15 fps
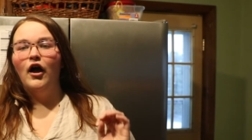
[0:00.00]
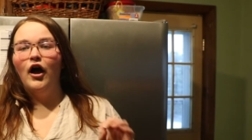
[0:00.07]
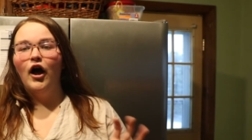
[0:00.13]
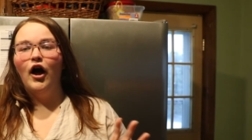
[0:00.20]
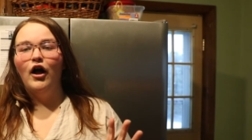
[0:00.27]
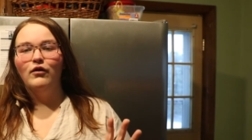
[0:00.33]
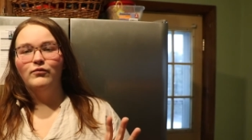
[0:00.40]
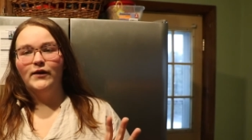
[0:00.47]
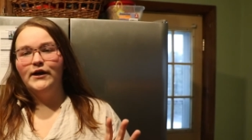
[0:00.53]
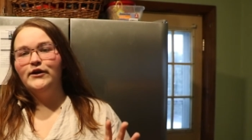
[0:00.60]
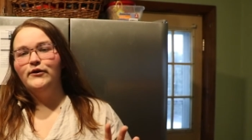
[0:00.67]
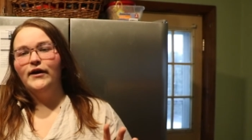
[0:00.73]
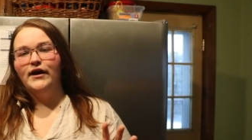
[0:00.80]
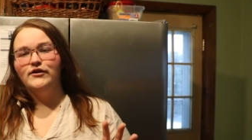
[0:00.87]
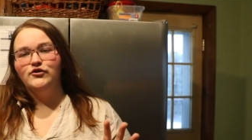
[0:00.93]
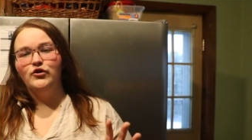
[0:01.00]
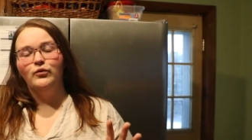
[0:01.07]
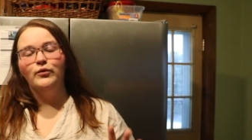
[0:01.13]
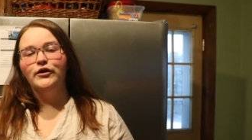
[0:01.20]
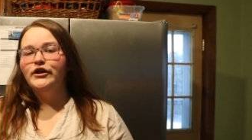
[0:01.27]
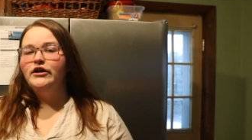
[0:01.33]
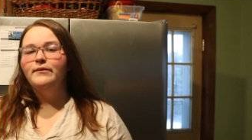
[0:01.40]
Alright you guys, so
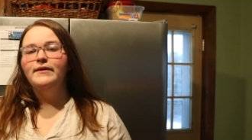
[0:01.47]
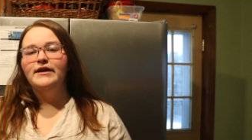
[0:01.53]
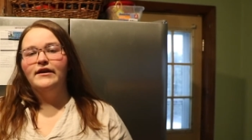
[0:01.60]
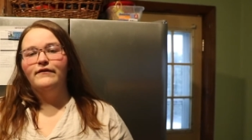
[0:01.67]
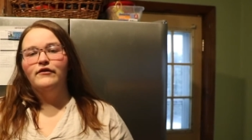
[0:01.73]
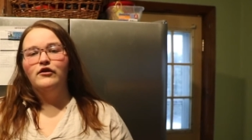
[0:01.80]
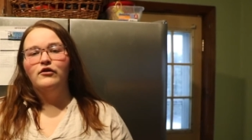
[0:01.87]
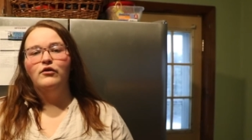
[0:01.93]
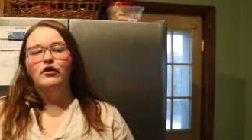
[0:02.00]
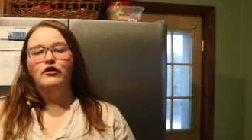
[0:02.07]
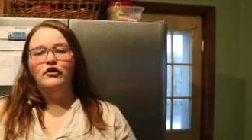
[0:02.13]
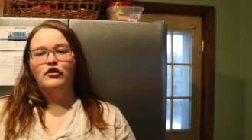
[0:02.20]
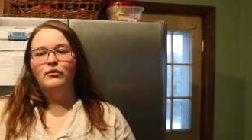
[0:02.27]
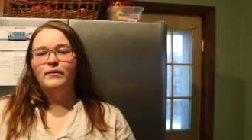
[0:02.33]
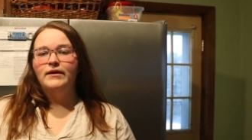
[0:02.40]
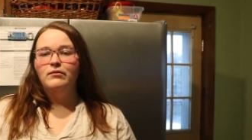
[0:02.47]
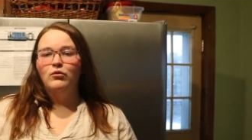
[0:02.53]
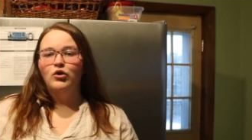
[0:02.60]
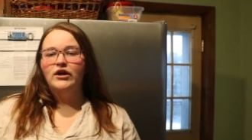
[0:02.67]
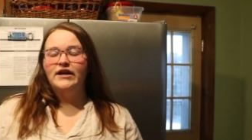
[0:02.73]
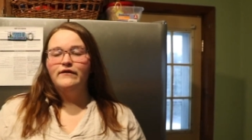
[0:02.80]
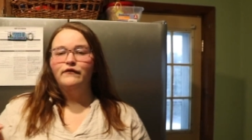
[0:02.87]
we're going to be giving you a little bit
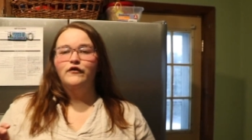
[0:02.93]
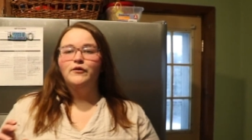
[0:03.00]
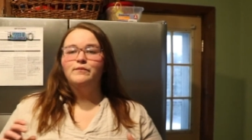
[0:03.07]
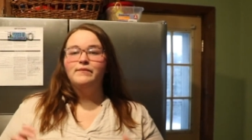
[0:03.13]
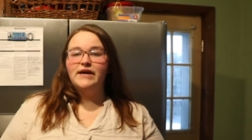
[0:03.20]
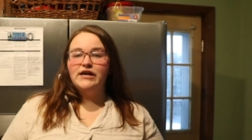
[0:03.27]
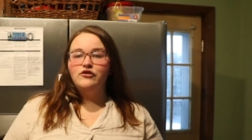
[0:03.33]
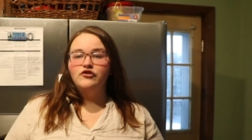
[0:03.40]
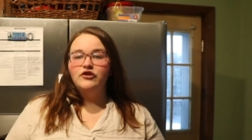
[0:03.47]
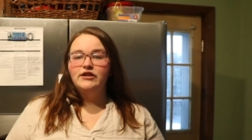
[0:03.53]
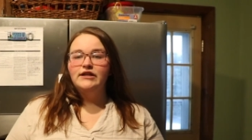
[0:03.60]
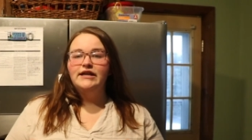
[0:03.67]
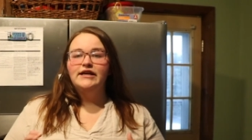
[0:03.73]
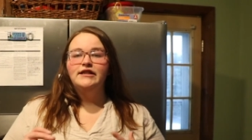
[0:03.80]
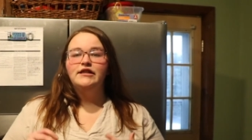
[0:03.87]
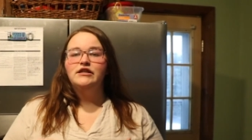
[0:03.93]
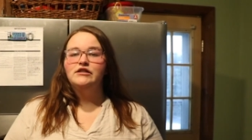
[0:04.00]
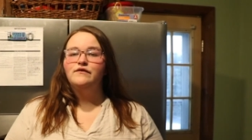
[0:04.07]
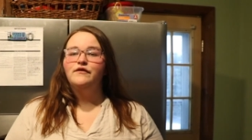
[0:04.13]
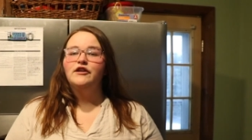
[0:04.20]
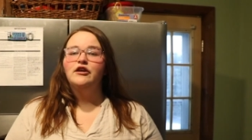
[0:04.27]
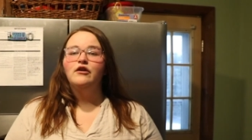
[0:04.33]
more information in
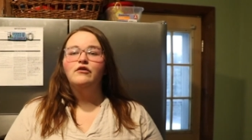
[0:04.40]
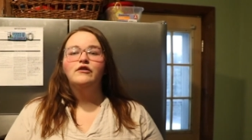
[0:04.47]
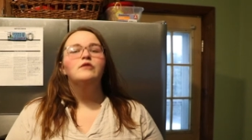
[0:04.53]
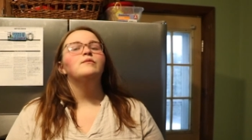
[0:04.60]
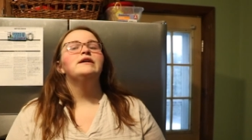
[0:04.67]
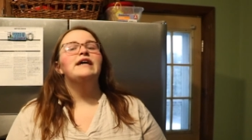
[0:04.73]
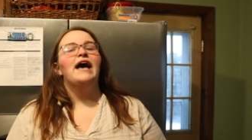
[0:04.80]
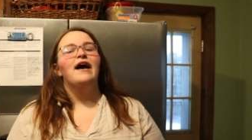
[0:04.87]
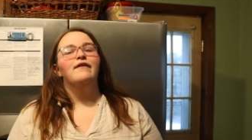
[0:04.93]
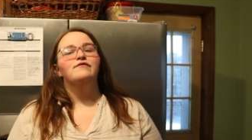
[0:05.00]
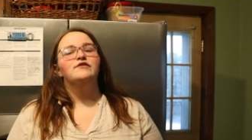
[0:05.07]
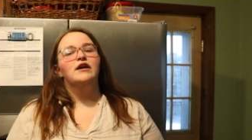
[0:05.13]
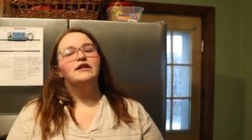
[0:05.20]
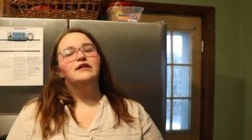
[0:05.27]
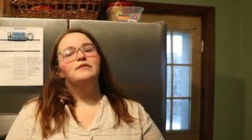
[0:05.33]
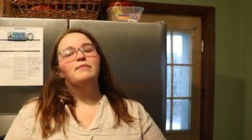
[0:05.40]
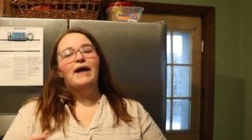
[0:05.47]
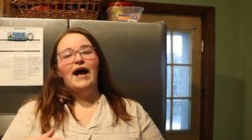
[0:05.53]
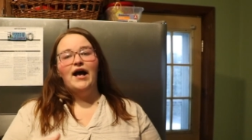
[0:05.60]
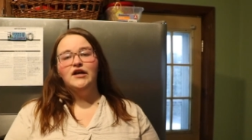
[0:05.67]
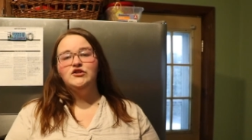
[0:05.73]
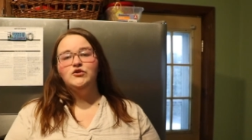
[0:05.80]
this video than we have done in
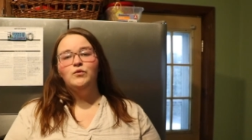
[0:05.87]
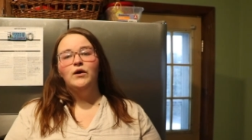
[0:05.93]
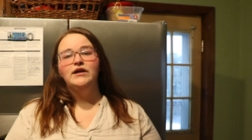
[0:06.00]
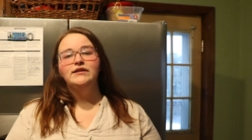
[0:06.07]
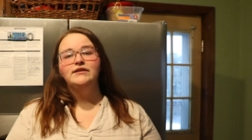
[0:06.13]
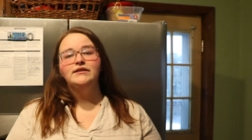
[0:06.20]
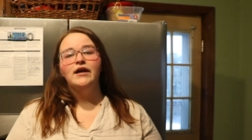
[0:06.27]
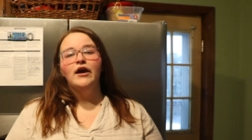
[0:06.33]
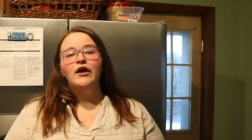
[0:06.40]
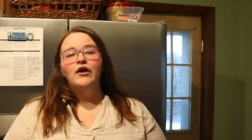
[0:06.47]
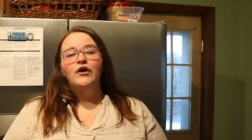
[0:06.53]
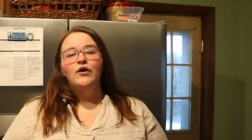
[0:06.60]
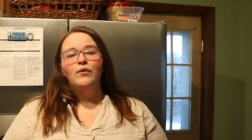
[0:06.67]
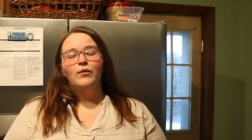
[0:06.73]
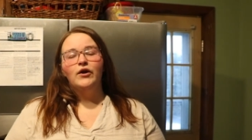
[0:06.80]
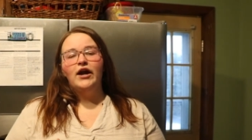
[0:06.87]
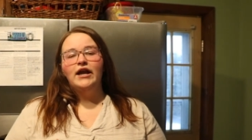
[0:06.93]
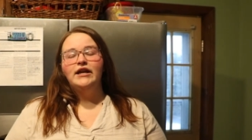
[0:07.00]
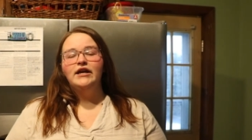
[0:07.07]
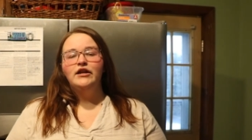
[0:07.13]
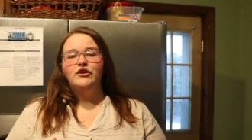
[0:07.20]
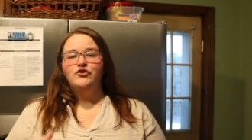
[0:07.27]
past ones. We're
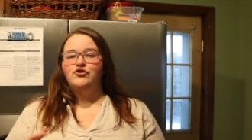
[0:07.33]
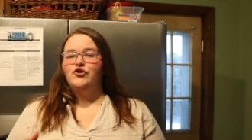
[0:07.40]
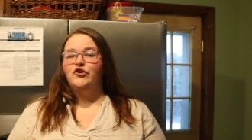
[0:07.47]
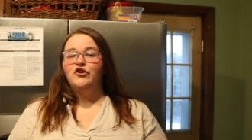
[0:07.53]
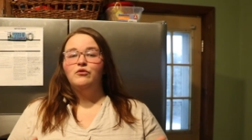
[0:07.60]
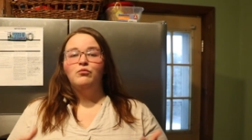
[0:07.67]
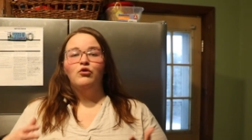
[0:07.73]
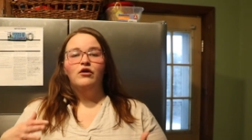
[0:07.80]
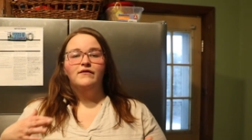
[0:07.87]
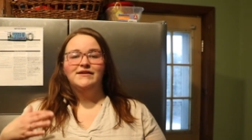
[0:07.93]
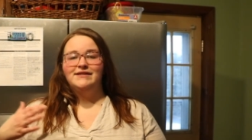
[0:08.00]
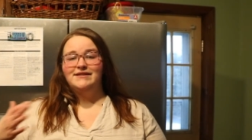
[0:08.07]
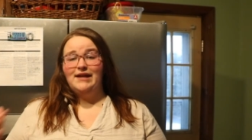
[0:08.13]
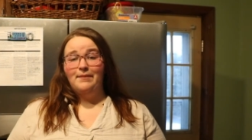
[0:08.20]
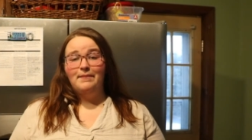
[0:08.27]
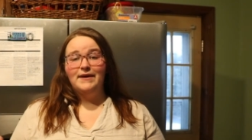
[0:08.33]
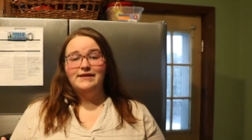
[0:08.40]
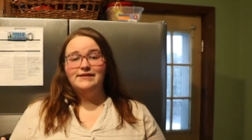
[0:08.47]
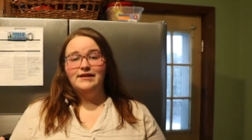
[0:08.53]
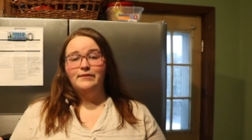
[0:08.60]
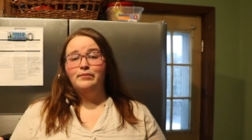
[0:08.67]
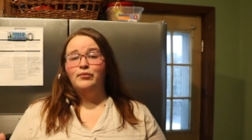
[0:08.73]
kind of going to show you more of a
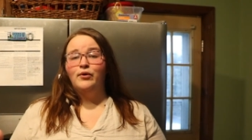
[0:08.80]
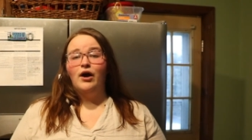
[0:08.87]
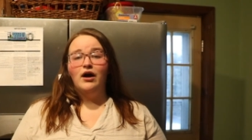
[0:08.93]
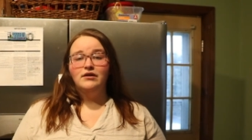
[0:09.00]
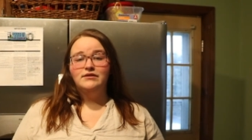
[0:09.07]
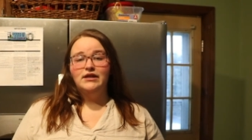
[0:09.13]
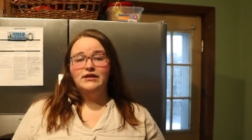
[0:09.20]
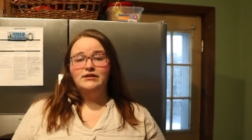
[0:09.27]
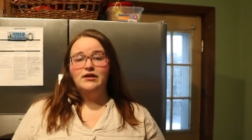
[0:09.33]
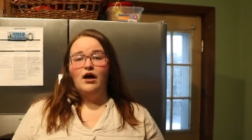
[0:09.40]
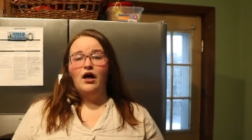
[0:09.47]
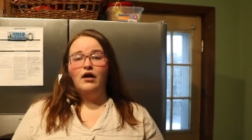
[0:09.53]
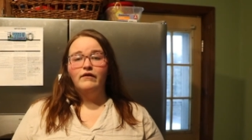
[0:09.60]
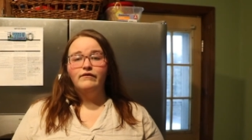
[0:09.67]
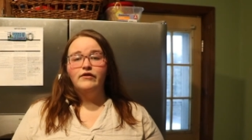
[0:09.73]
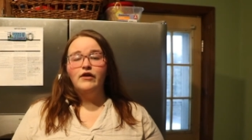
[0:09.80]
step-by-step process of